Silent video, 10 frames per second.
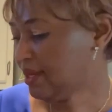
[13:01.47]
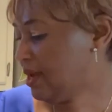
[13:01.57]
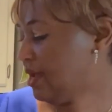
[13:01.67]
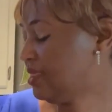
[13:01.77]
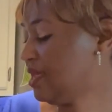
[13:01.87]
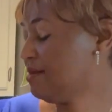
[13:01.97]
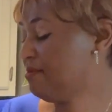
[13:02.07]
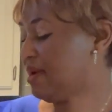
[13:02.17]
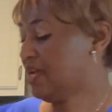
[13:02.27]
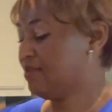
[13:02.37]
I think
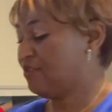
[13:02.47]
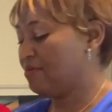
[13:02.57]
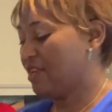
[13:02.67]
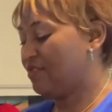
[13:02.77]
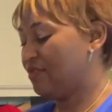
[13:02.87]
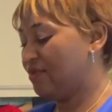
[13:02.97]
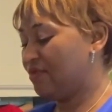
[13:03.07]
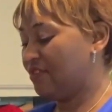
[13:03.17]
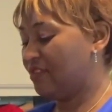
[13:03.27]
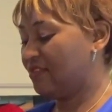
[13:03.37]
my
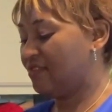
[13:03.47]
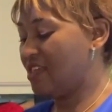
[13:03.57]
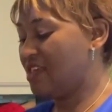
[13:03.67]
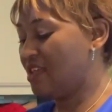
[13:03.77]
tomatoes is thick